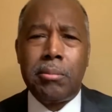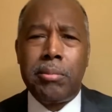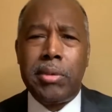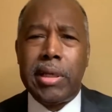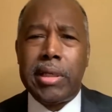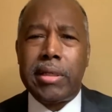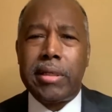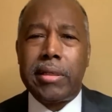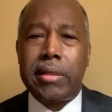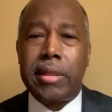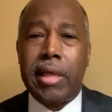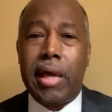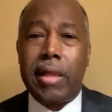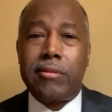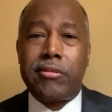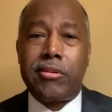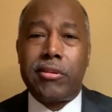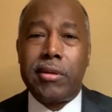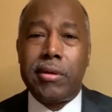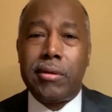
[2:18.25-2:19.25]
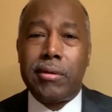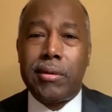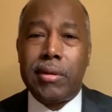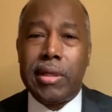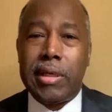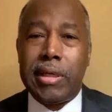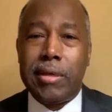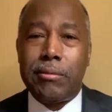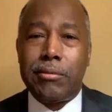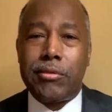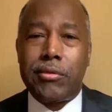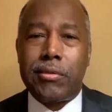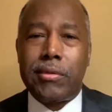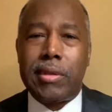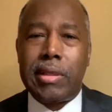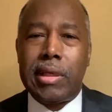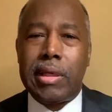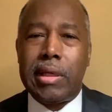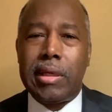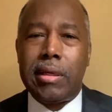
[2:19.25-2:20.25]
But that still leaves
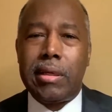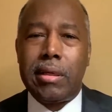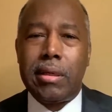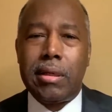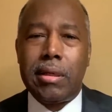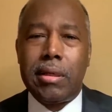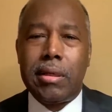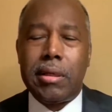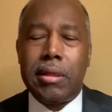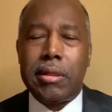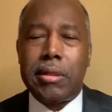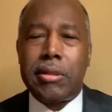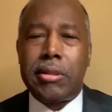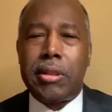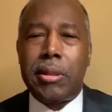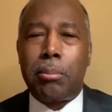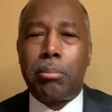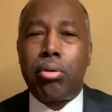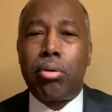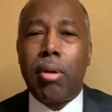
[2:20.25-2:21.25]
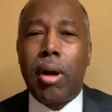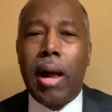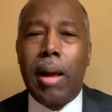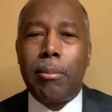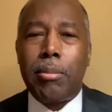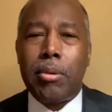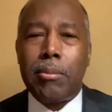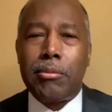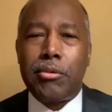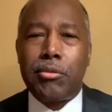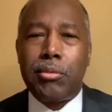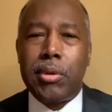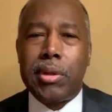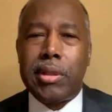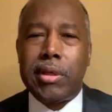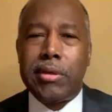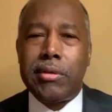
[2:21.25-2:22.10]
the problems with